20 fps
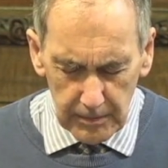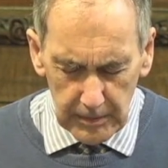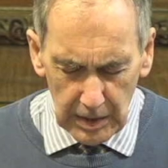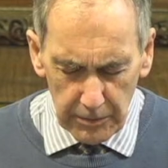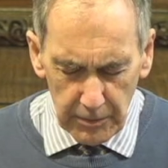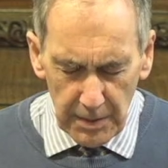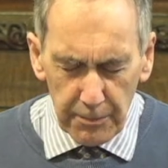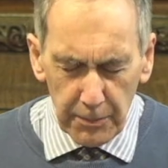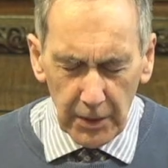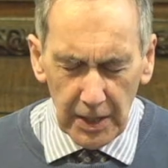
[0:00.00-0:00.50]

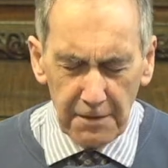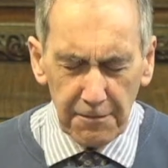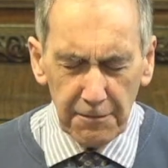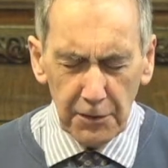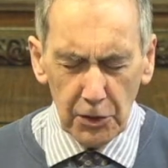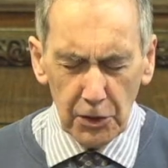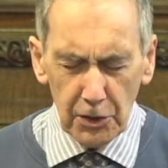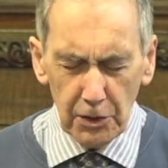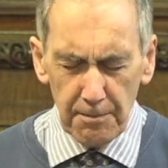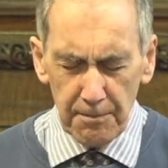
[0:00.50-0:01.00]
We pray
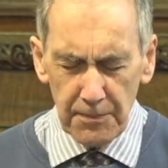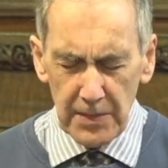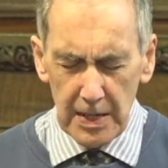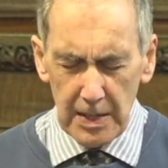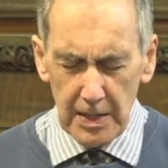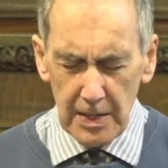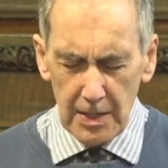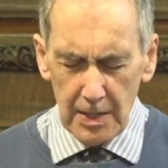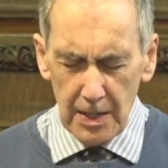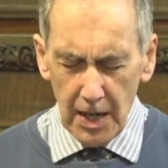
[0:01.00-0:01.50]
for
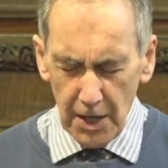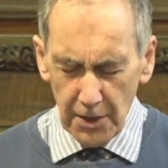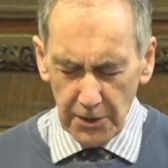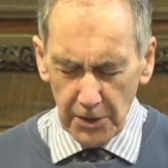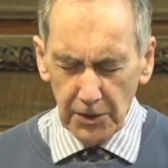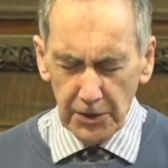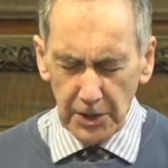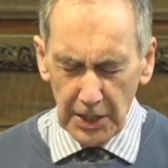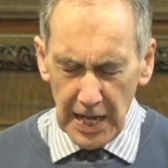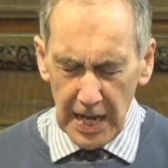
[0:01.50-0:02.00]
our
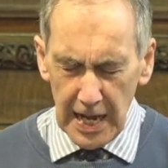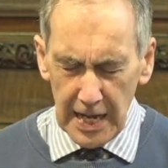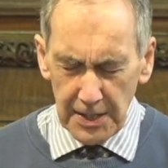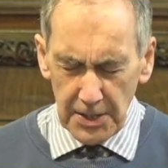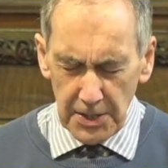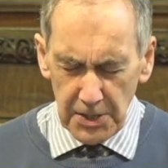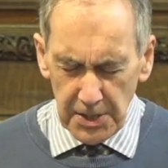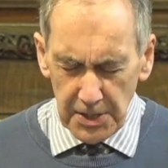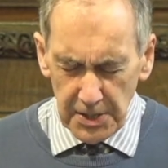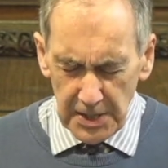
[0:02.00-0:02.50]
own
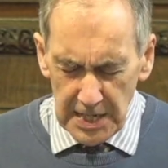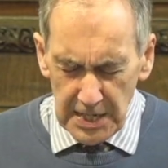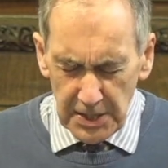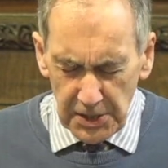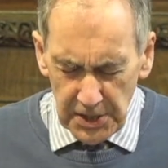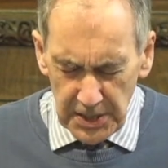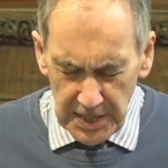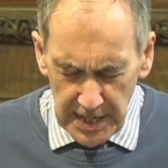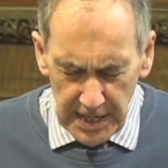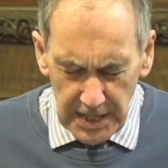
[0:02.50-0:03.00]
lands these
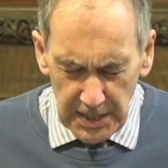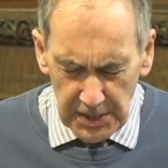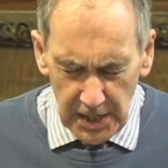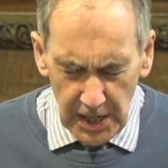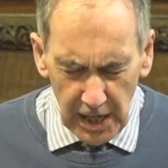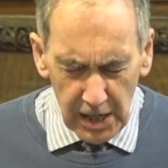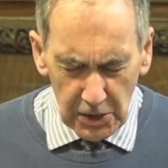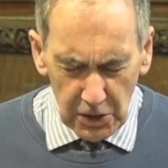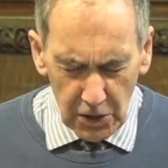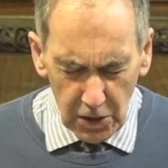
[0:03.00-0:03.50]
days,
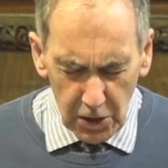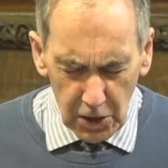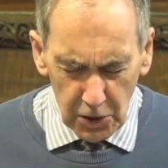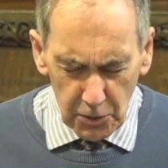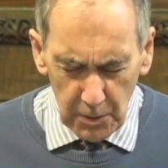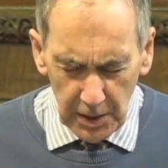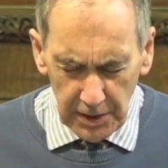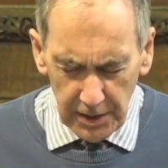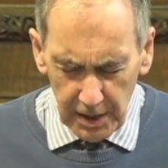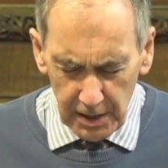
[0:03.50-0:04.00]
our God,
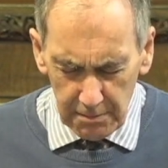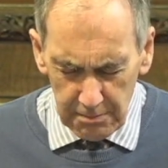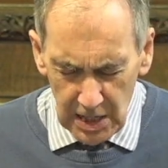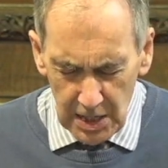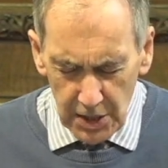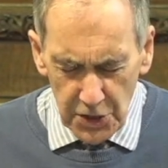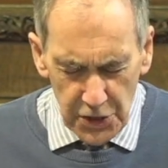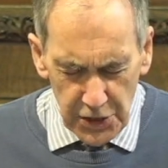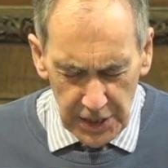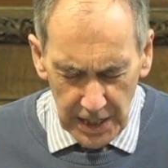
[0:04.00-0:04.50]
with a
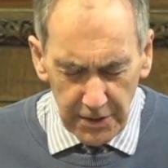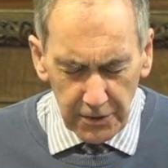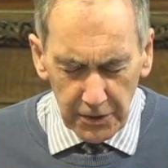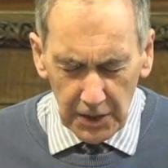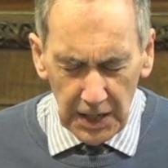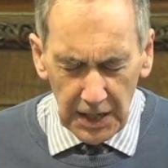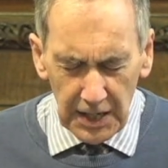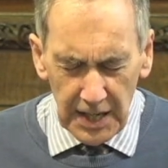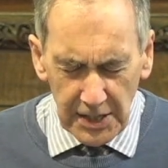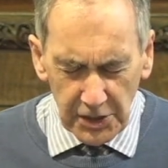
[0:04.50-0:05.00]
general
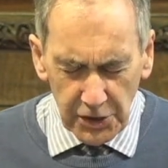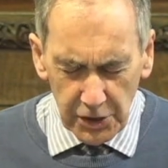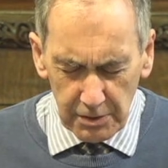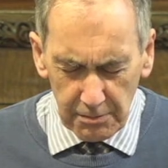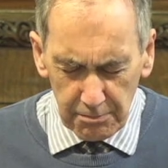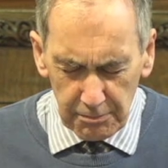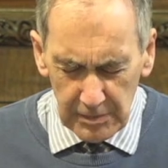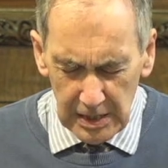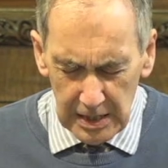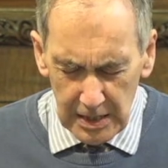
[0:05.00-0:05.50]
election
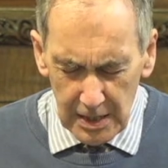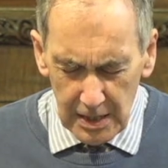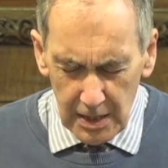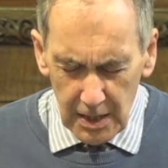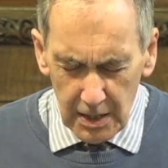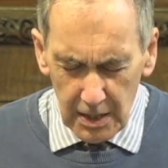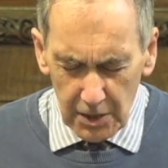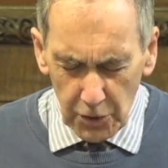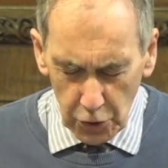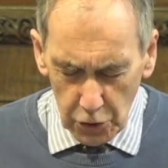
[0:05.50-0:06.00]

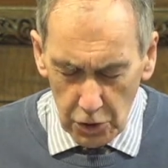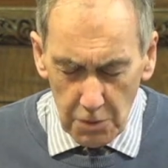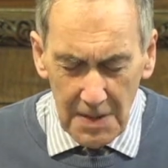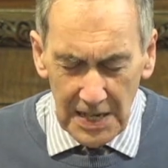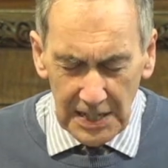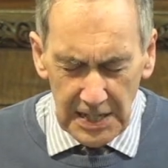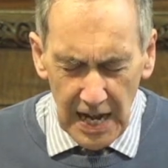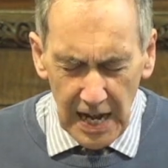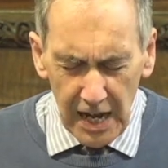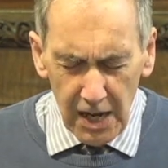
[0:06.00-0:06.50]

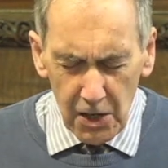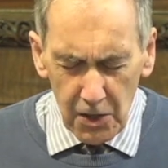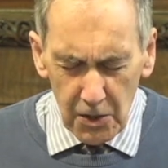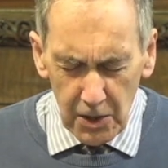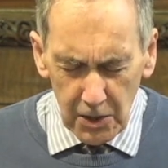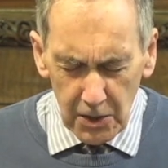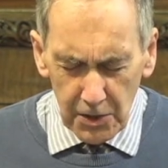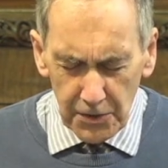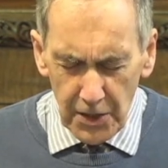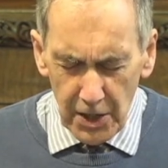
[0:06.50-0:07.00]
looming now
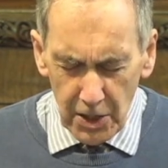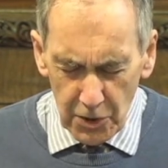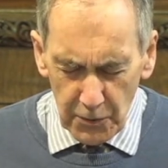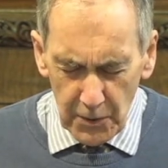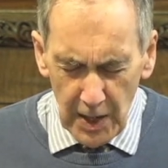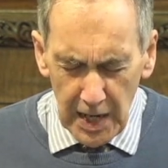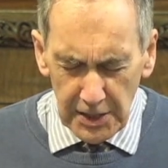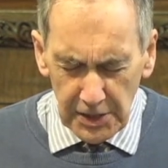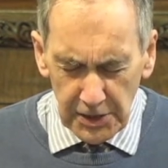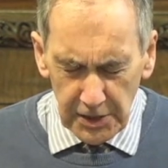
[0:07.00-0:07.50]
on the
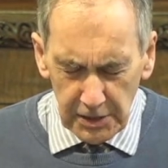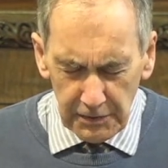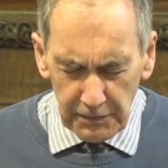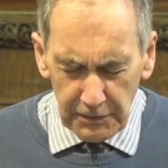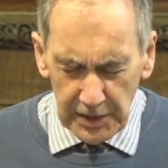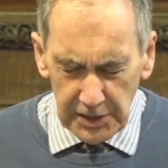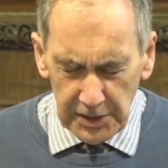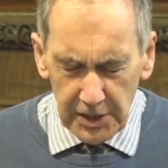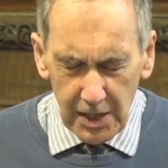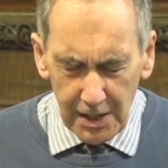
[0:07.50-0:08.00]
horizon of
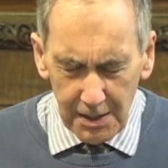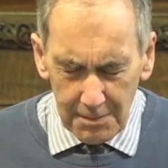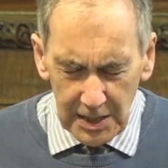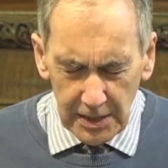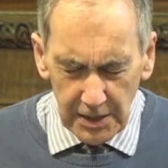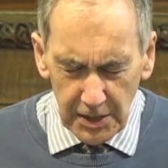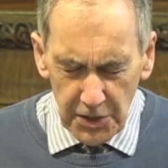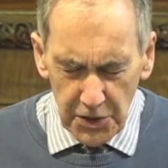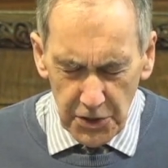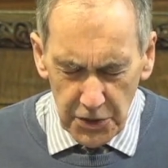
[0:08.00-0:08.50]
this
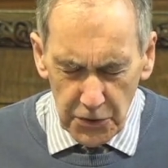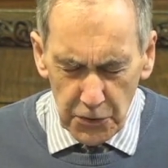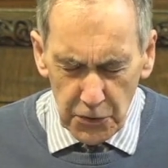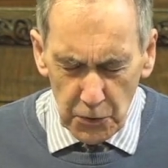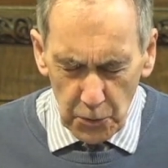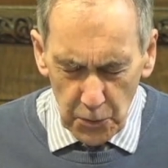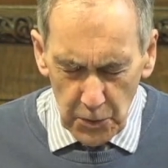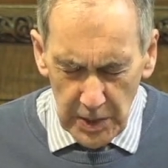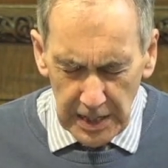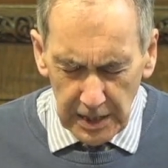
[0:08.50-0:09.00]
coming new
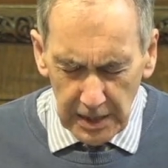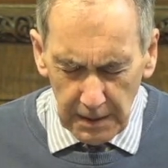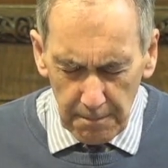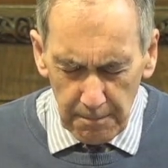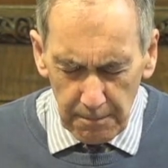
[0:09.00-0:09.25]
week.